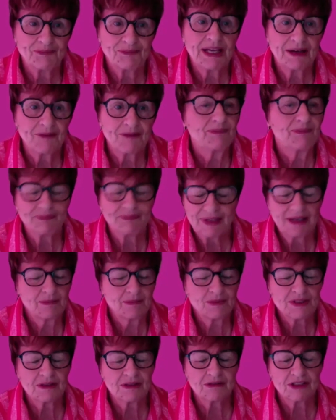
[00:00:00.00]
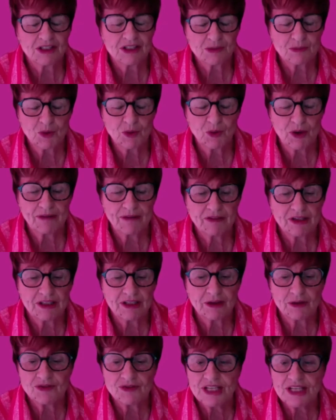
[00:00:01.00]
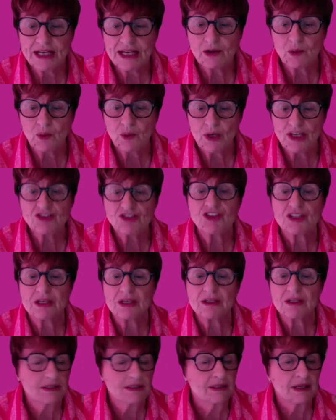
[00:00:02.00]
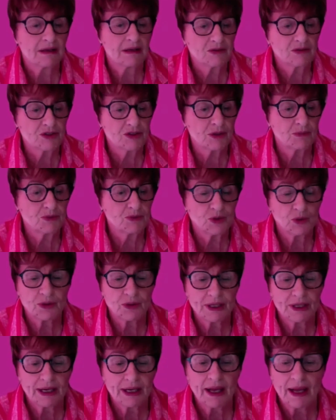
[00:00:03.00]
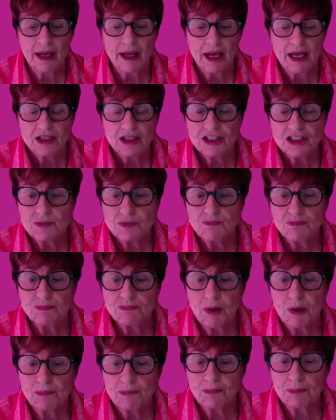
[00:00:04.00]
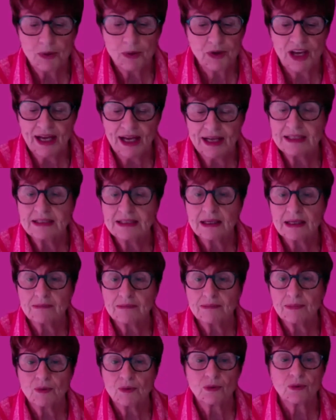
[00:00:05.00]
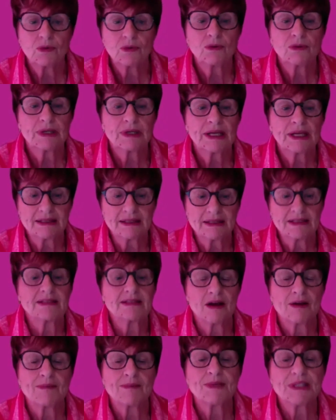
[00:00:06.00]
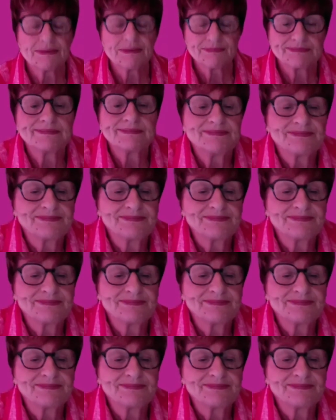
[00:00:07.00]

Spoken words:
yeah, absolutely support everything you've said. Questions? I'll stop talking. Just put your hand up, or yes, Simon.